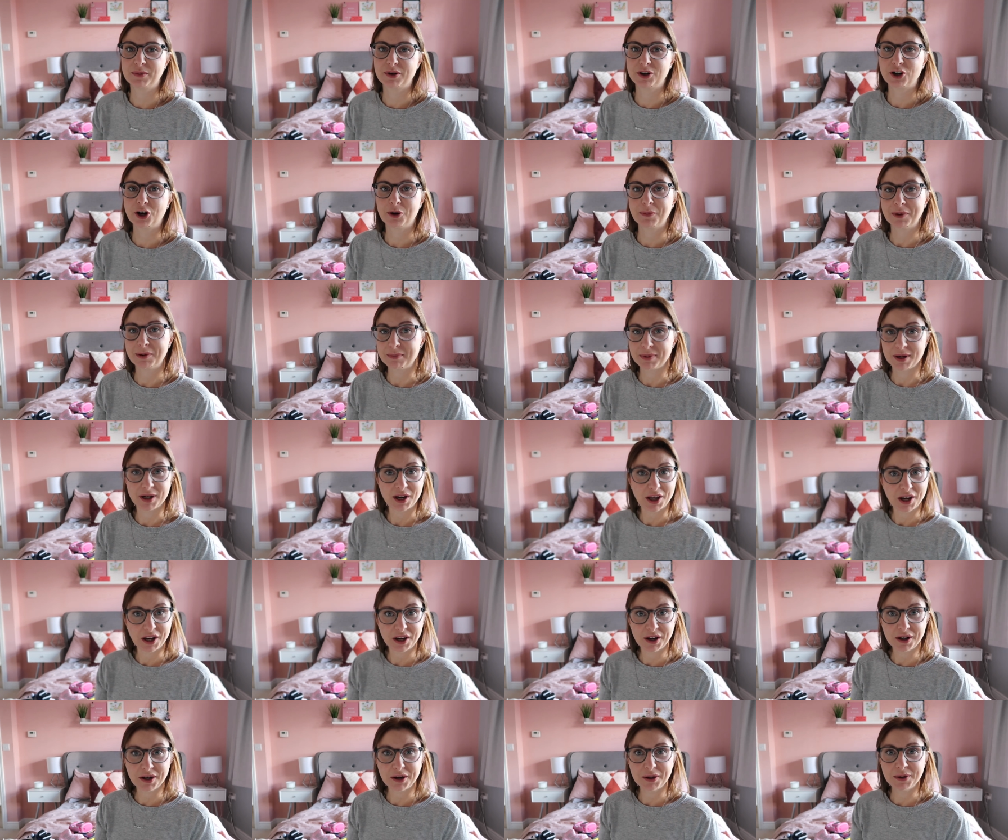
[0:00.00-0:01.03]
Comment
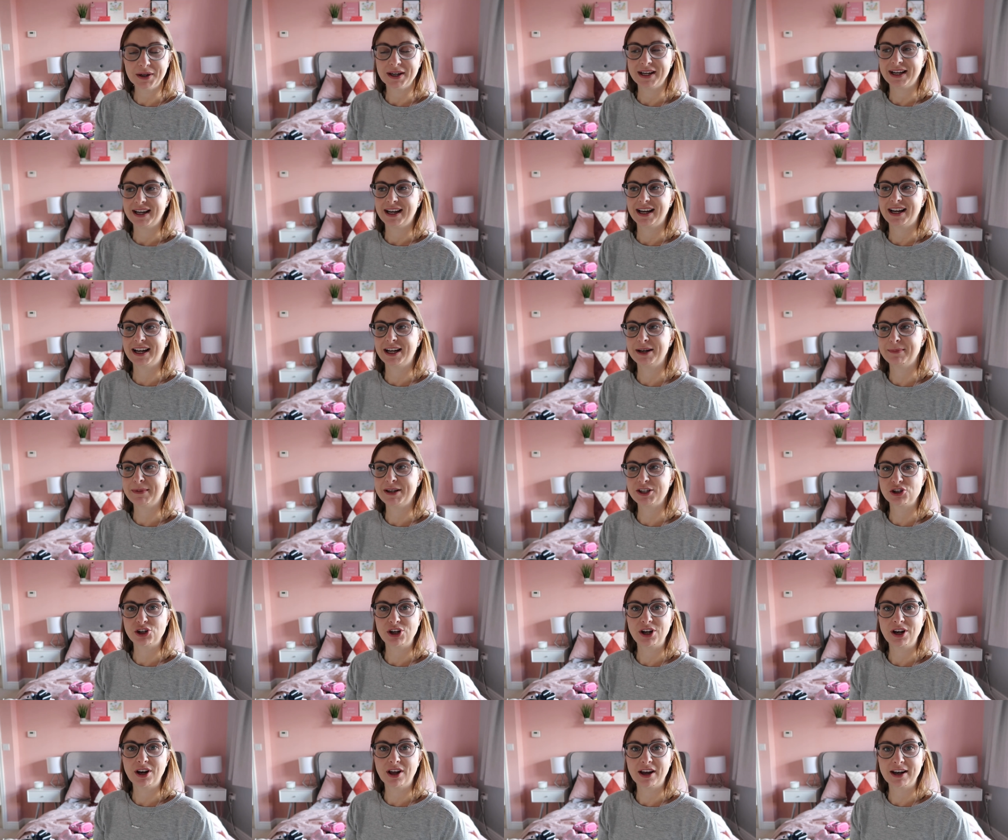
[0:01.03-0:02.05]
below. Make
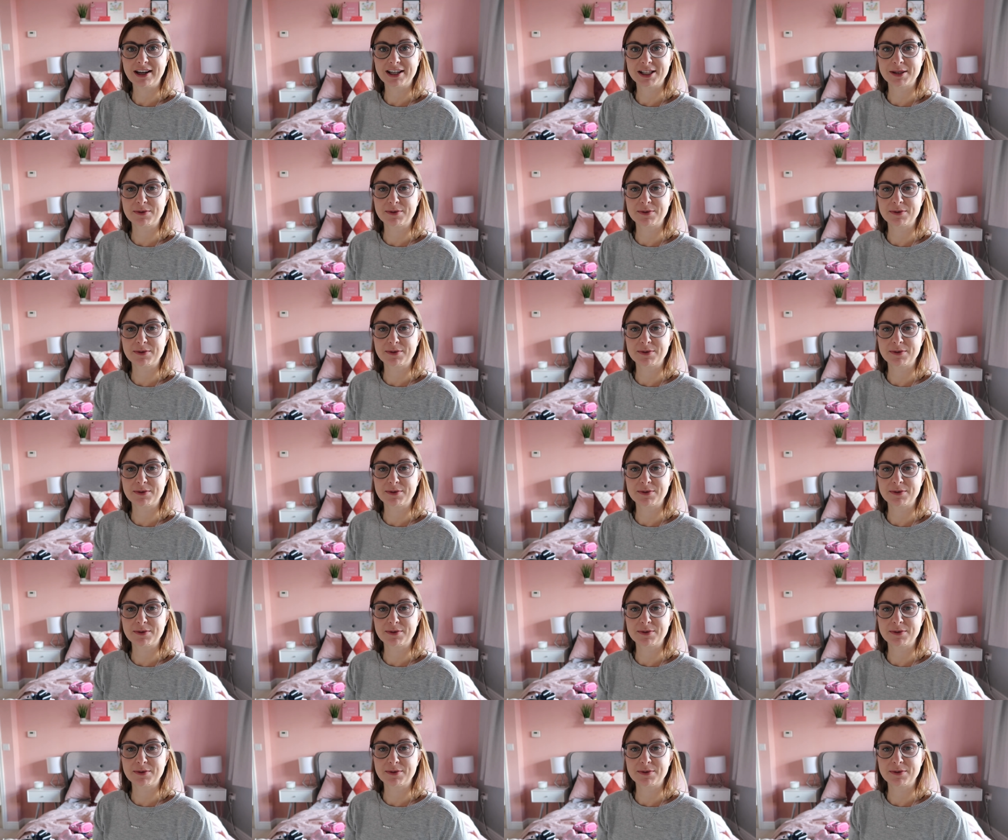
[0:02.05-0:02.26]
sure you like,